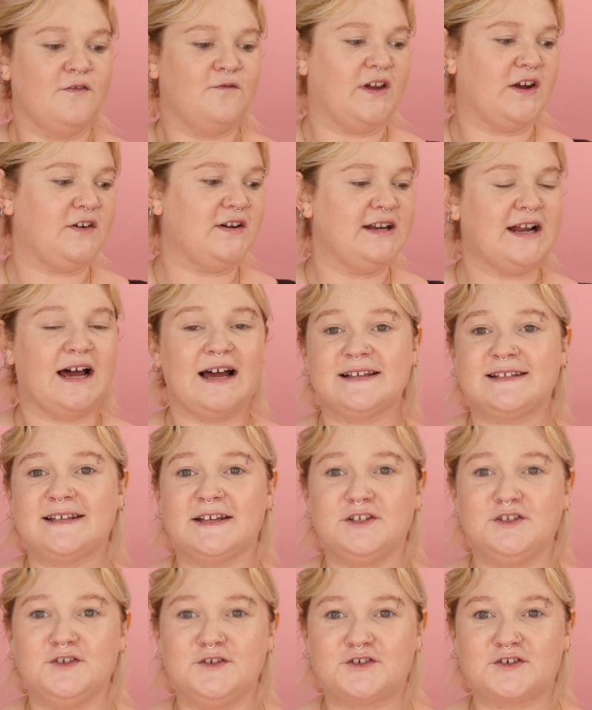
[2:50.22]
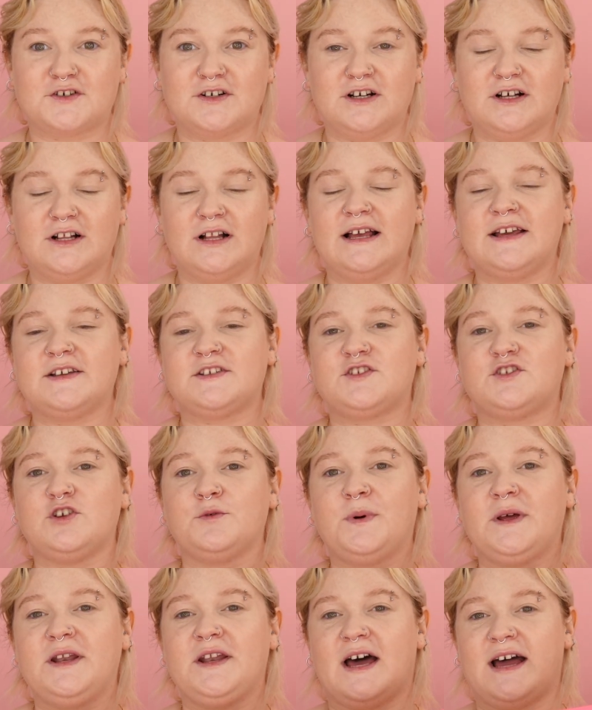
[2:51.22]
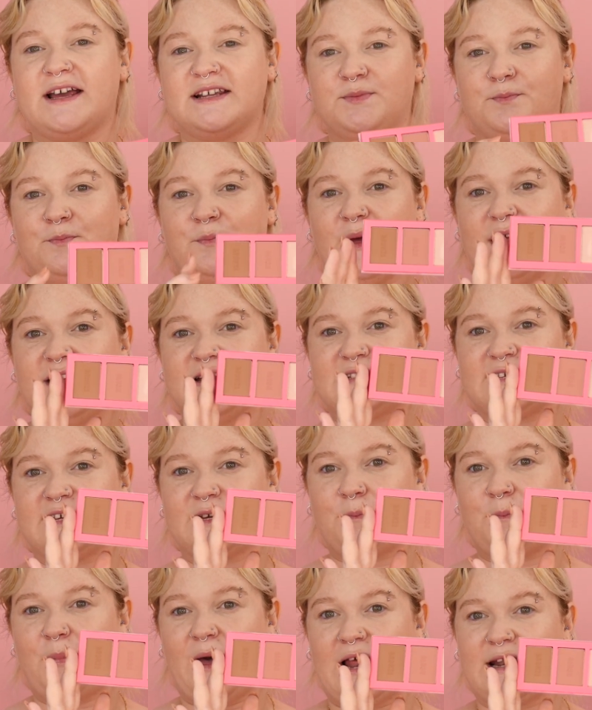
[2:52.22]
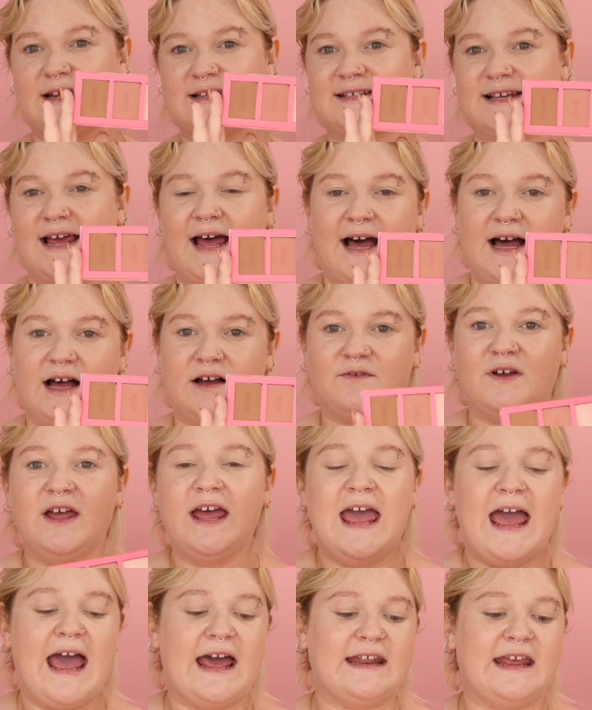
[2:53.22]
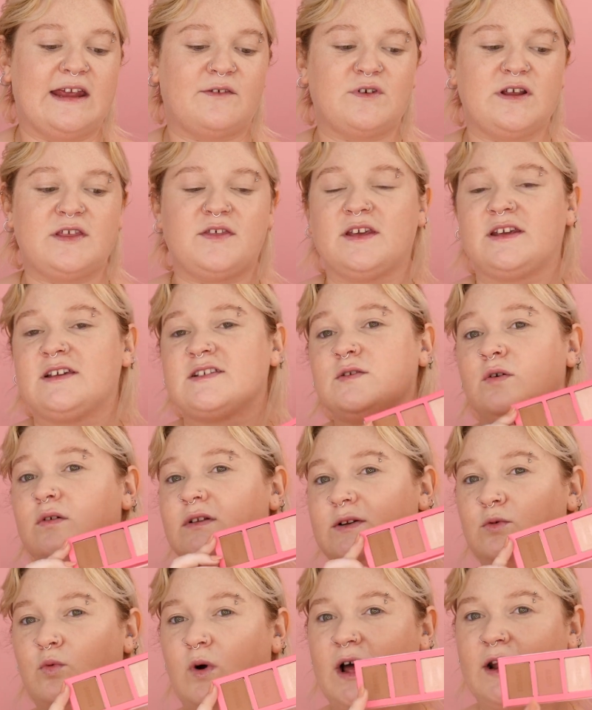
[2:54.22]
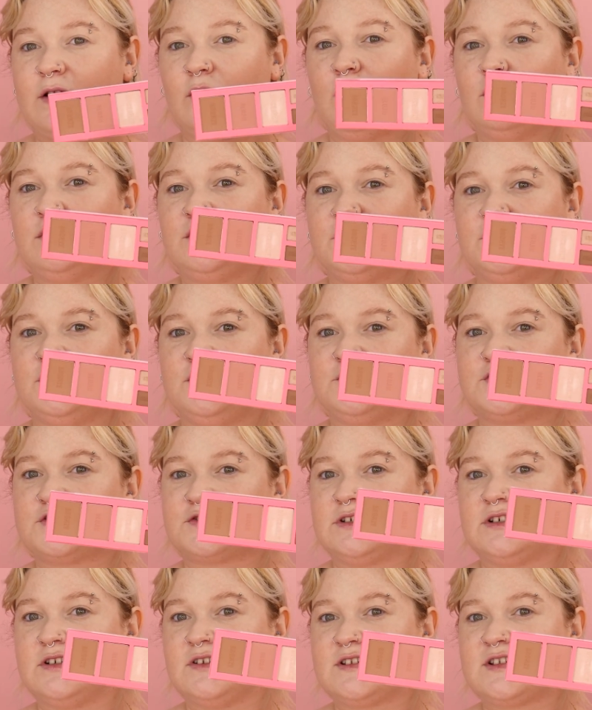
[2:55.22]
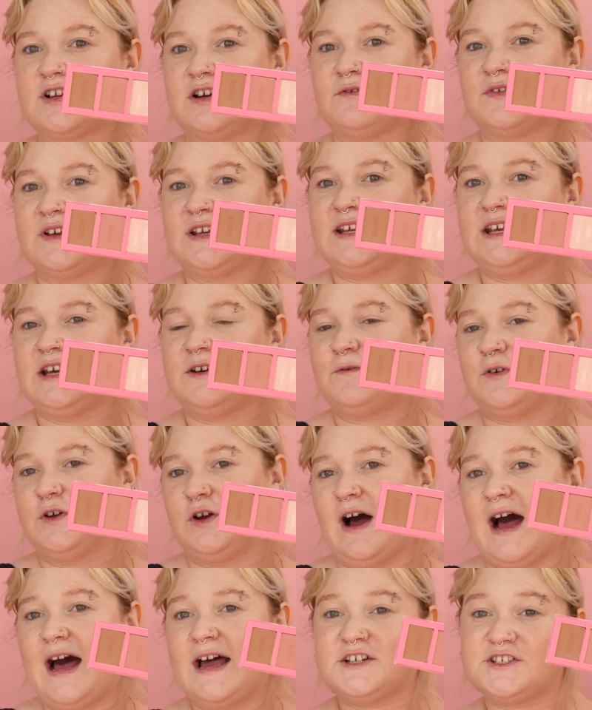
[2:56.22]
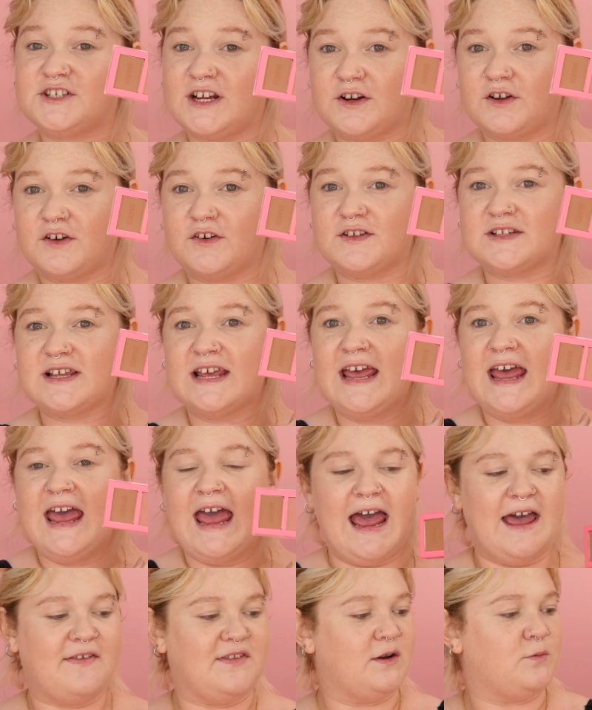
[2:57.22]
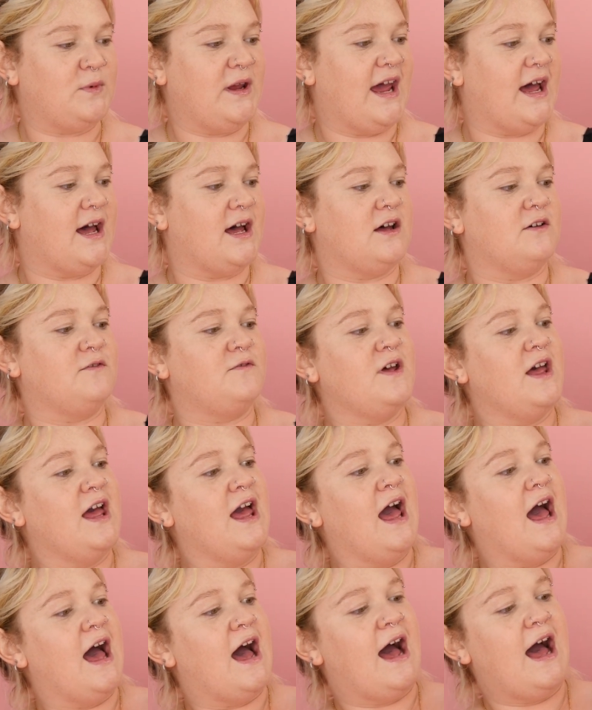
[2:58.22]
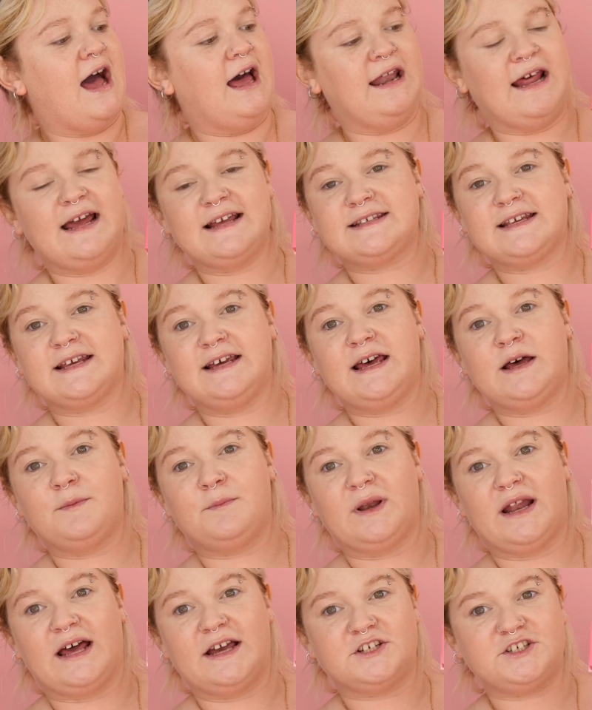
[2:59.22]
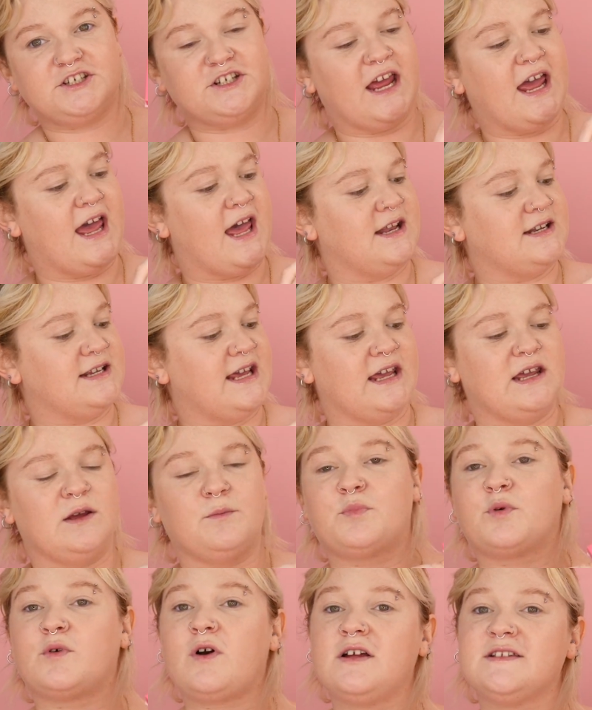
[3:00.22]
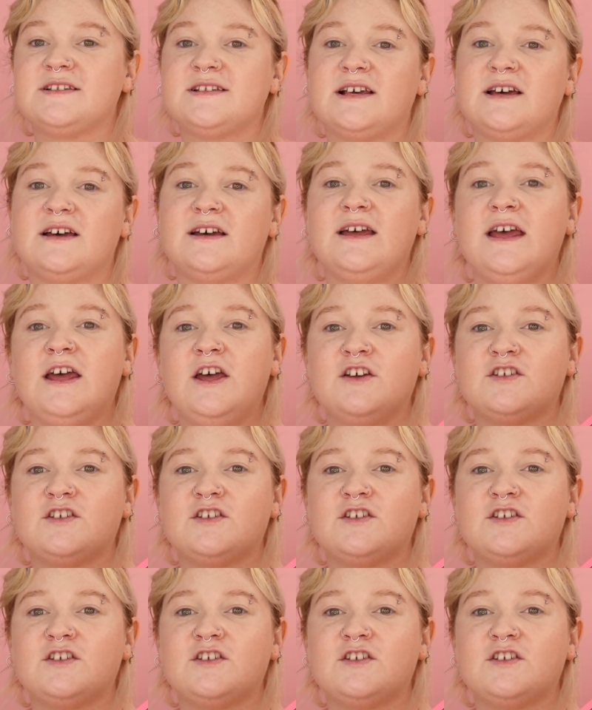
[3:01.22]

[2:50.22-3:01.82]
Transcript: Very nice and neutral, a super nice basic palette to have, and everything is all in one, all your neutrals over here for your eyeshadows, and then we have a highlighter, a blush, and a bronzer.